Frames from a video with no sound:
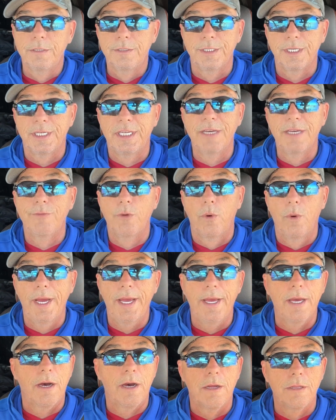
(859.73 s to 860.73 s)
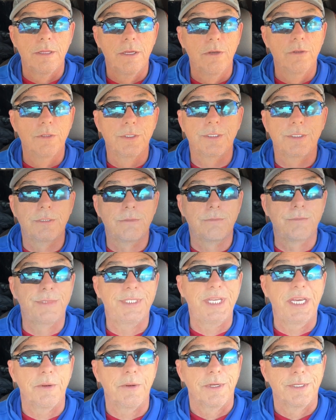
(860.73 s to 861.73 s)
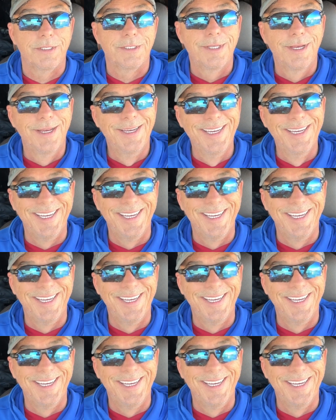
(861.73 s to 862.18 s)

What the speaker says: to give away all those secrets.